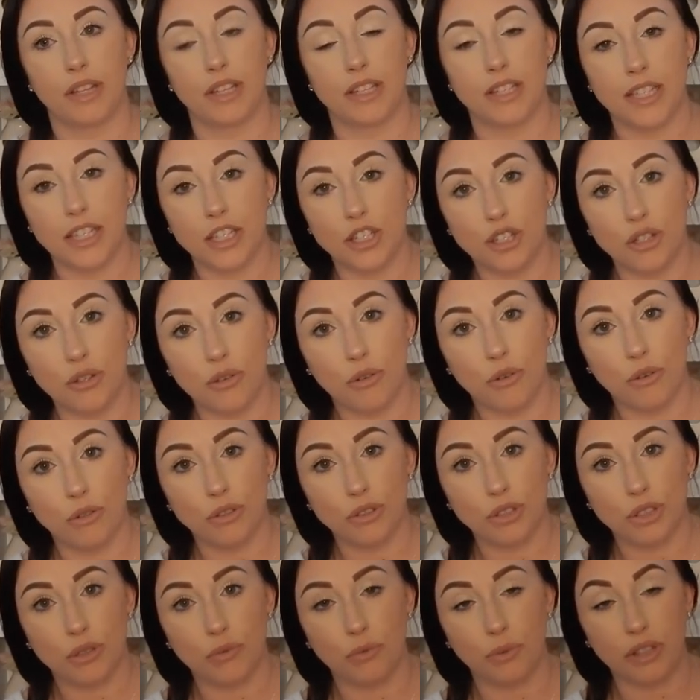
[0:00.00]
the tissue
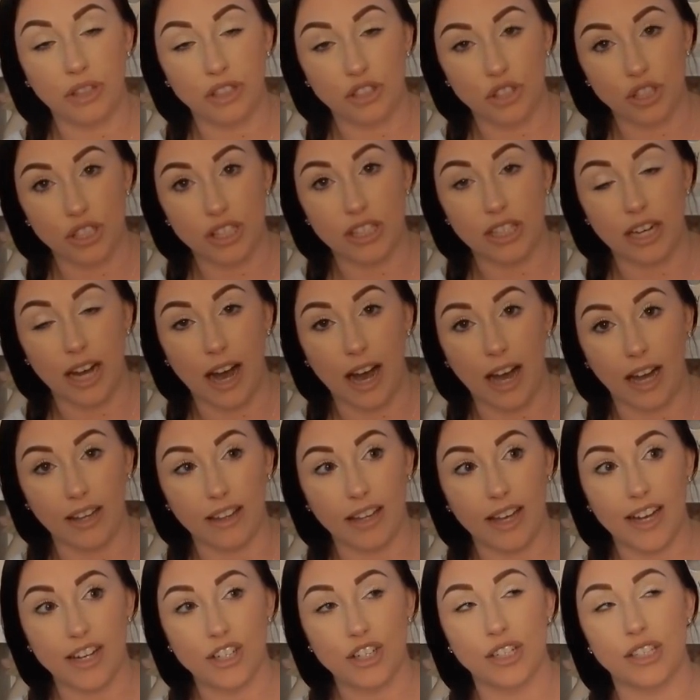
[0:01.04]
holder with just the
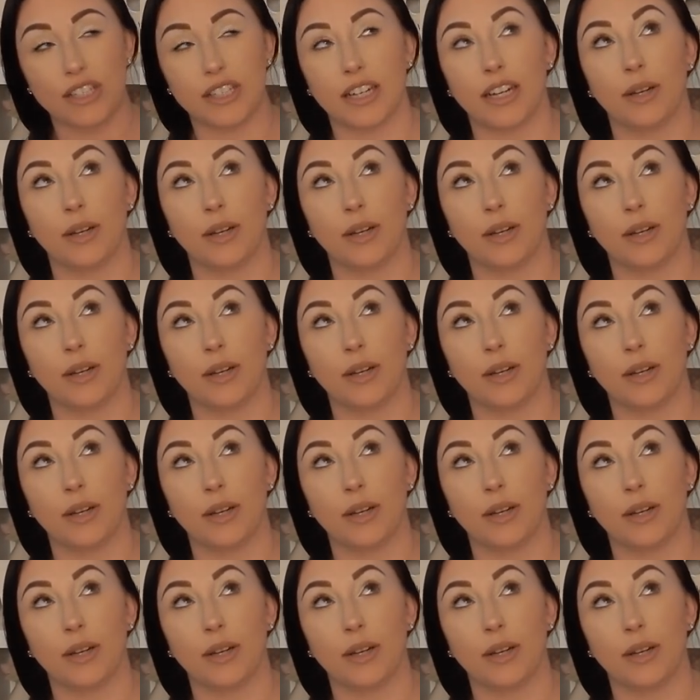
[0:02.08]
eyelashes,